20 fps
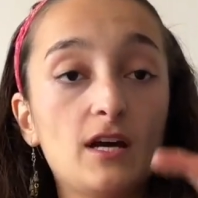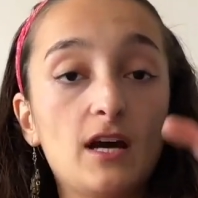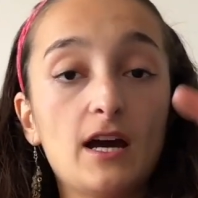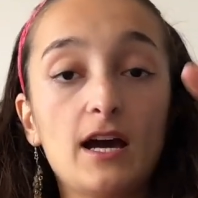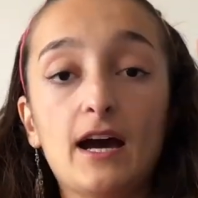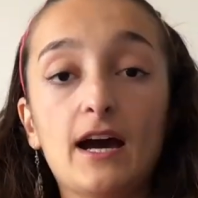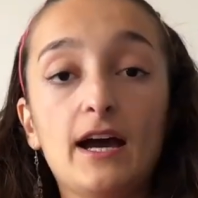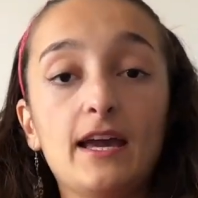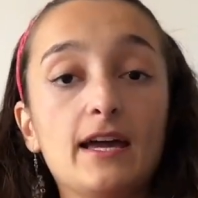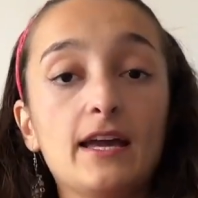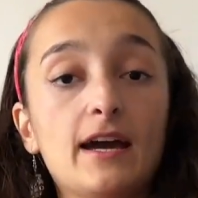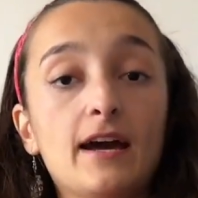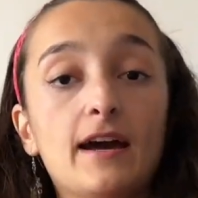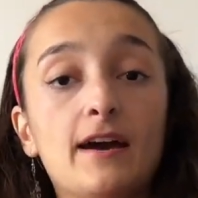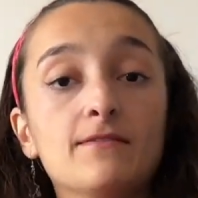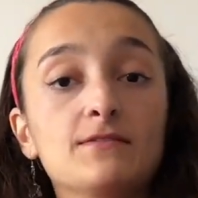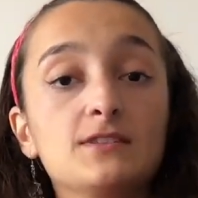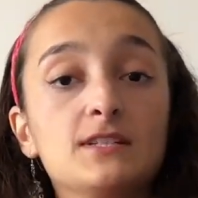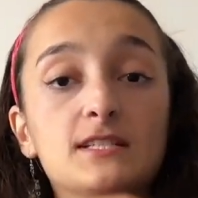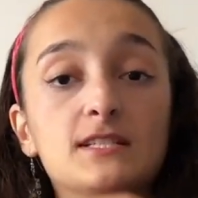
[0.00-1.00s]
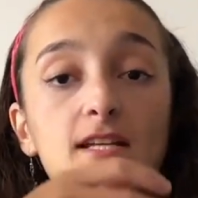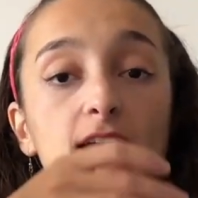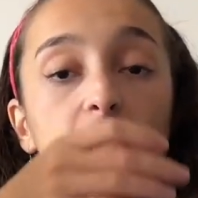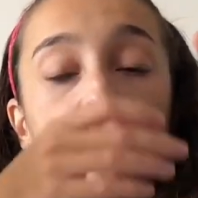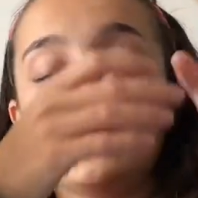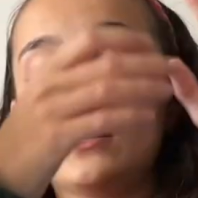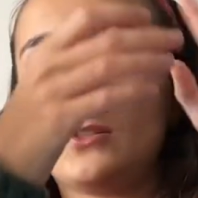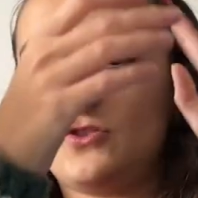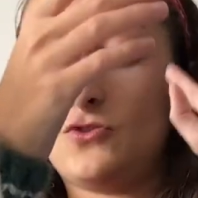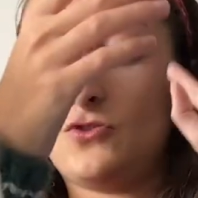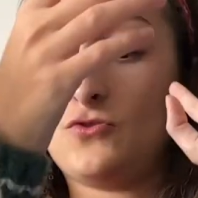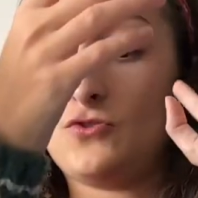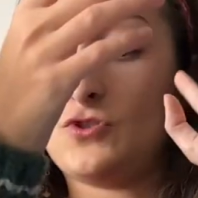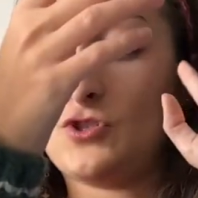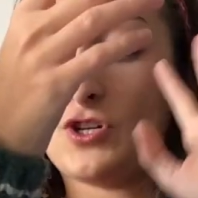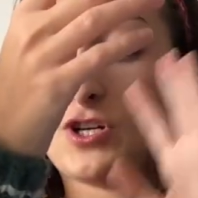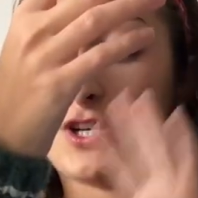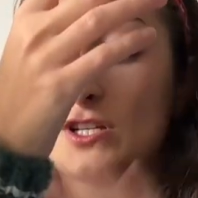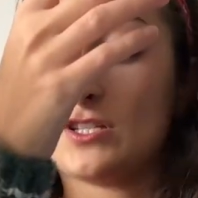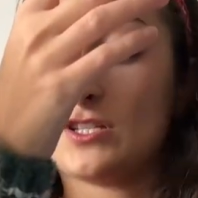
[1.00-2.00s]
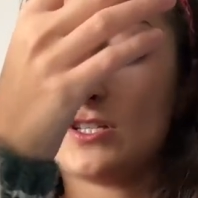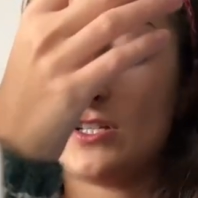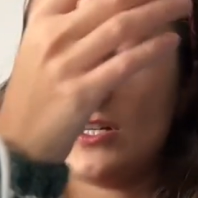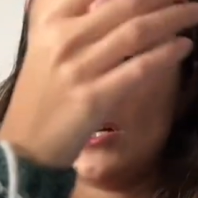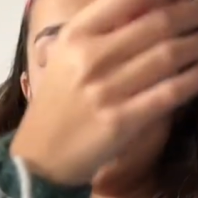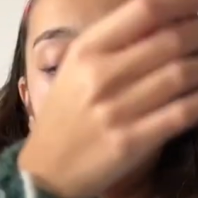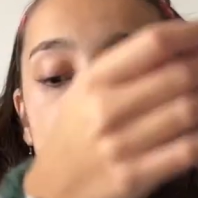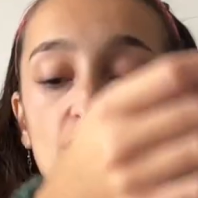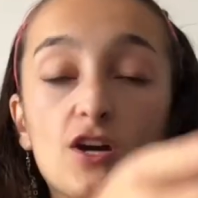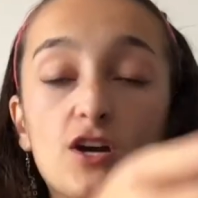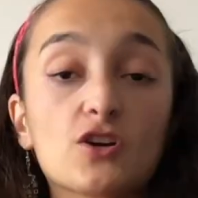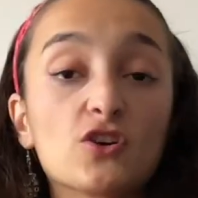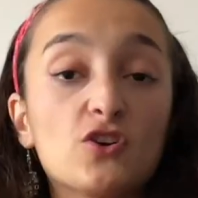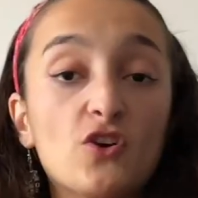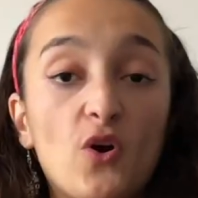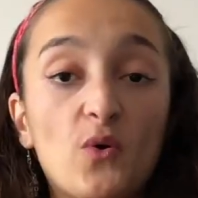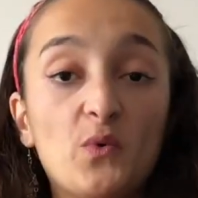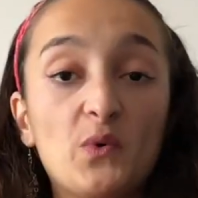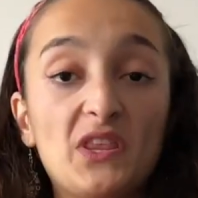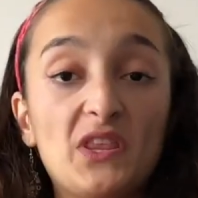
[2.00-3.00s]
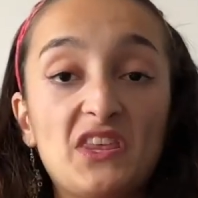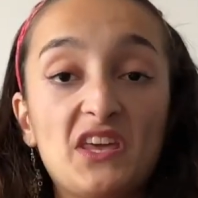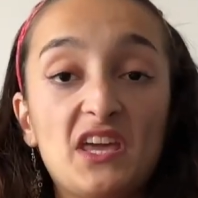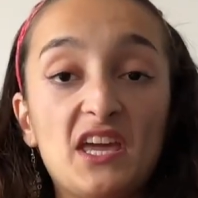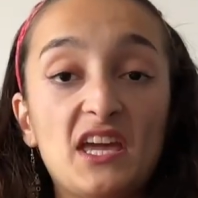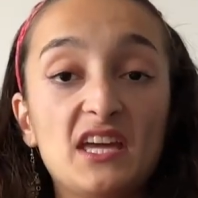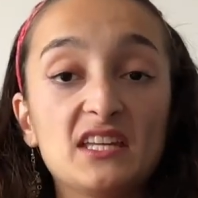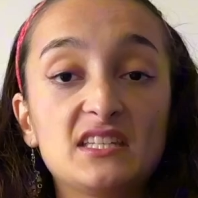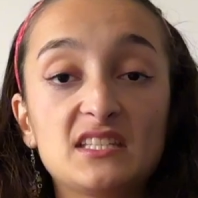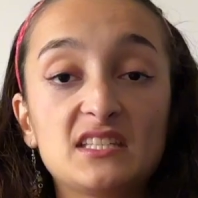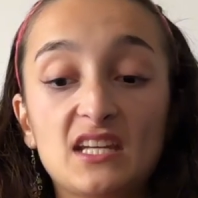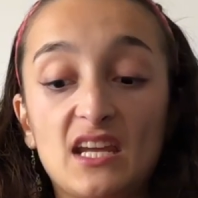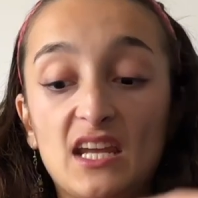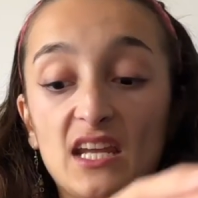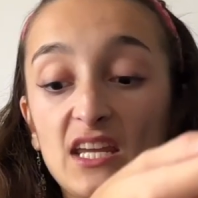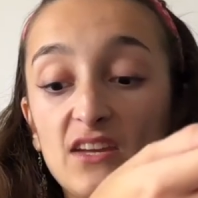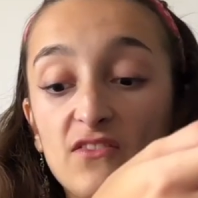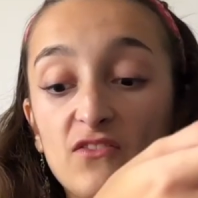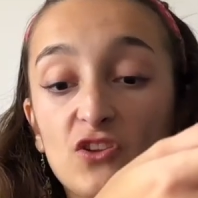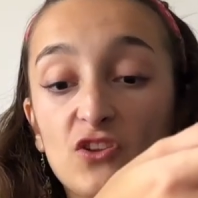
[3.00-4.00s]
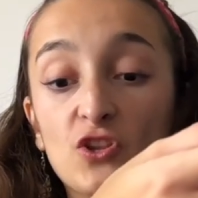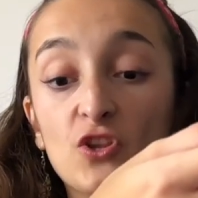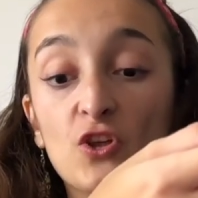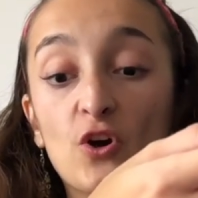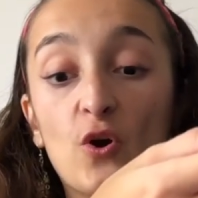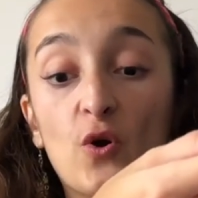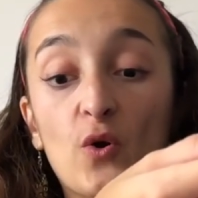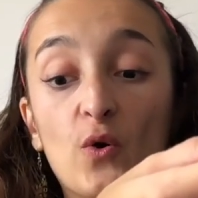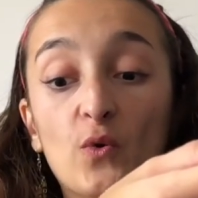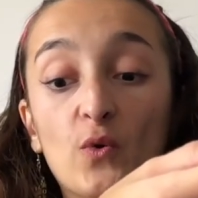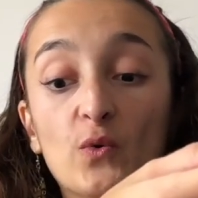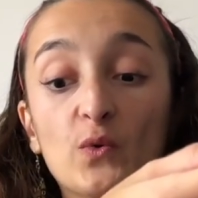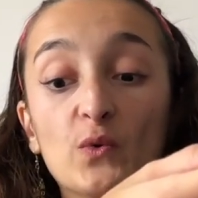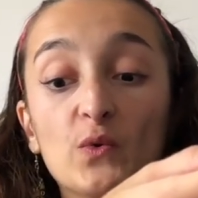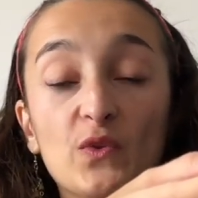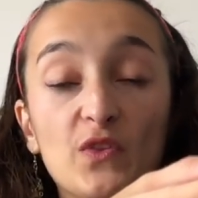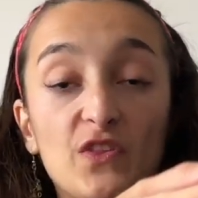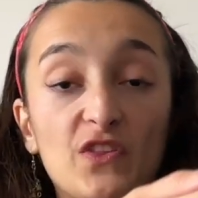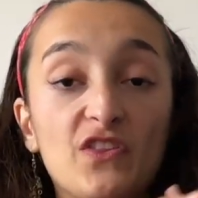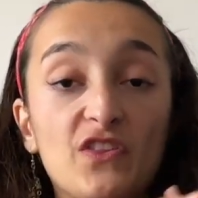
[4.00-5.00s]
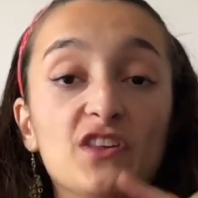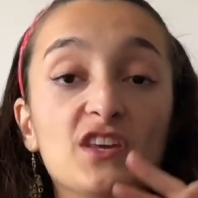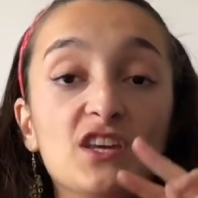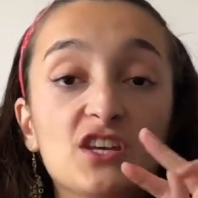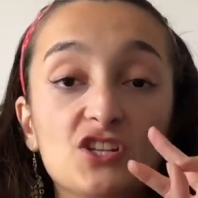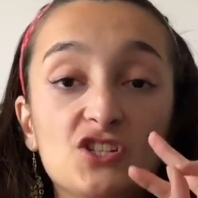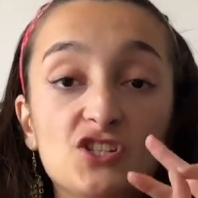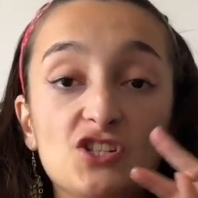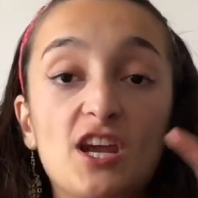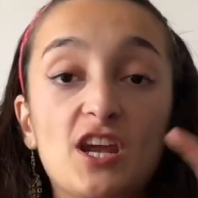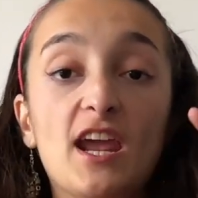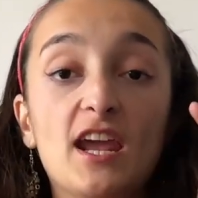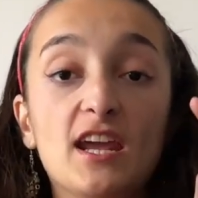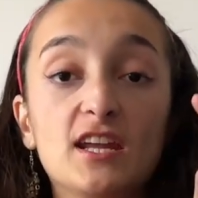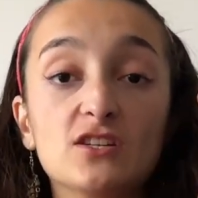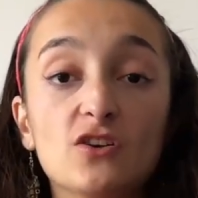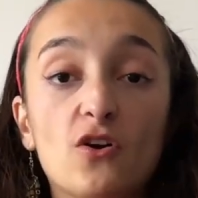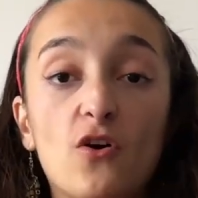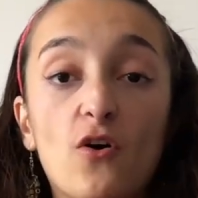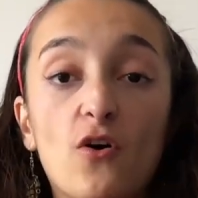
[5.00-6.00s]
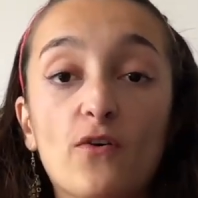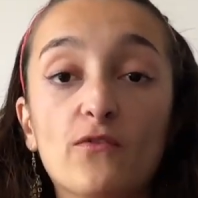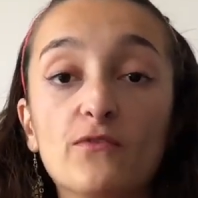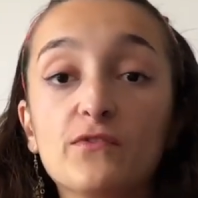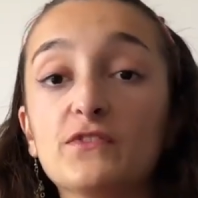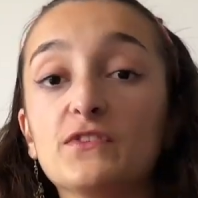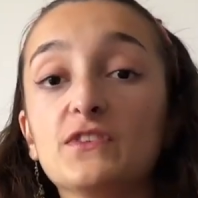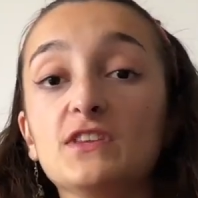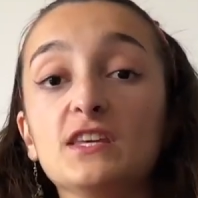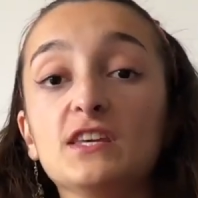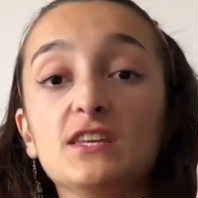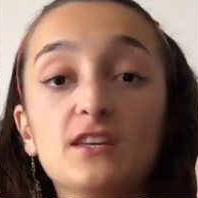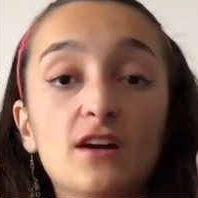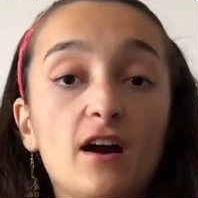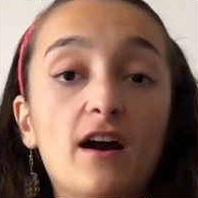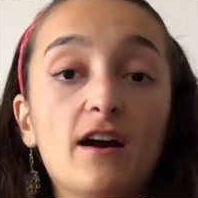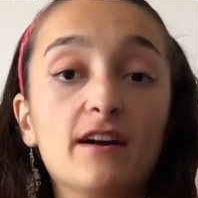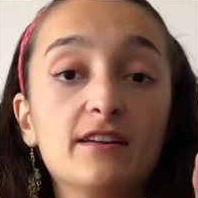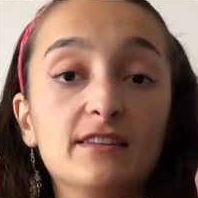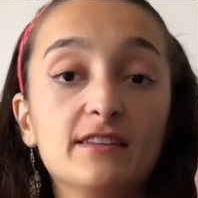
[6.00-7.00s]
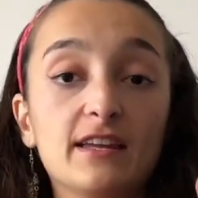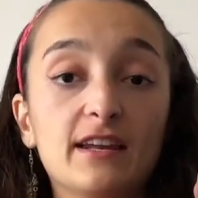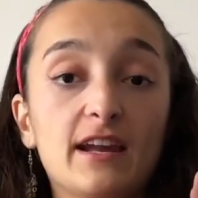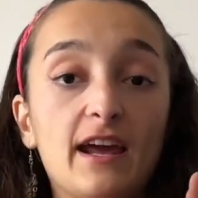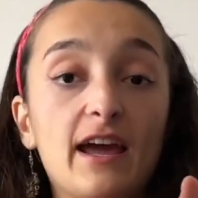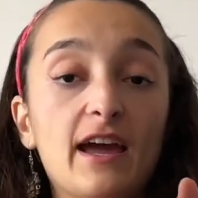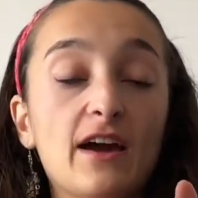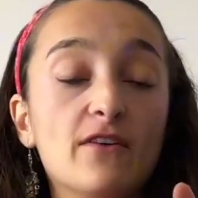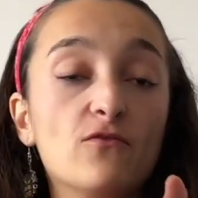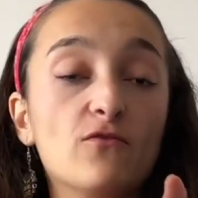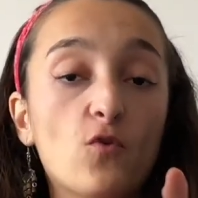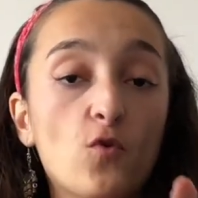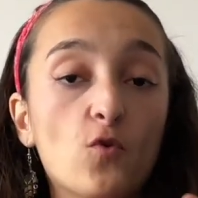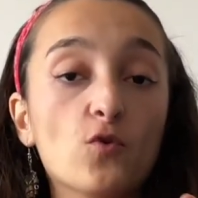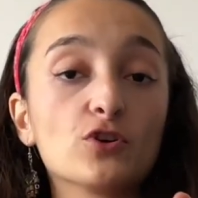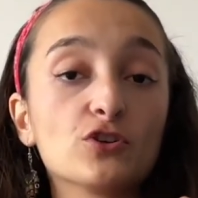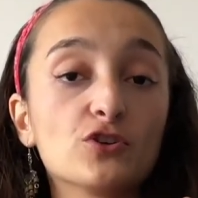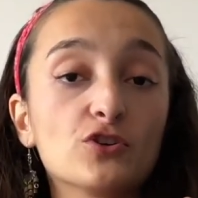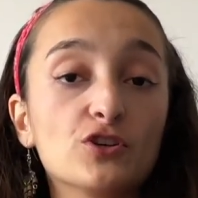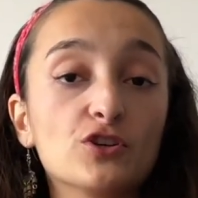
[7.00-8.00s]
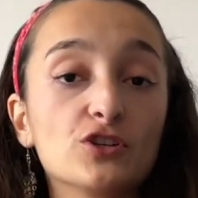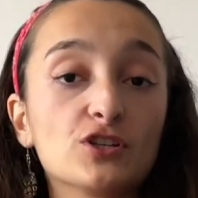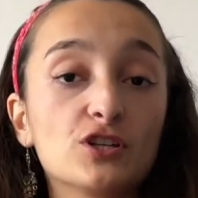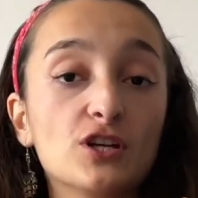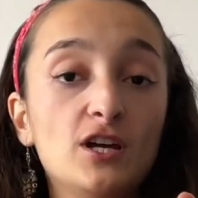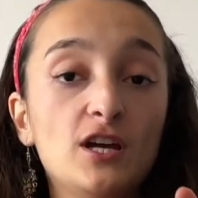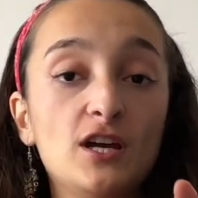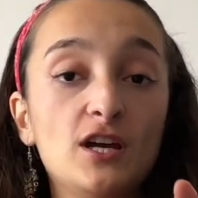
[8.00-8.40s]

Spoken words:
I have decided to just go with it, even though the shade of the yarn that I have ordered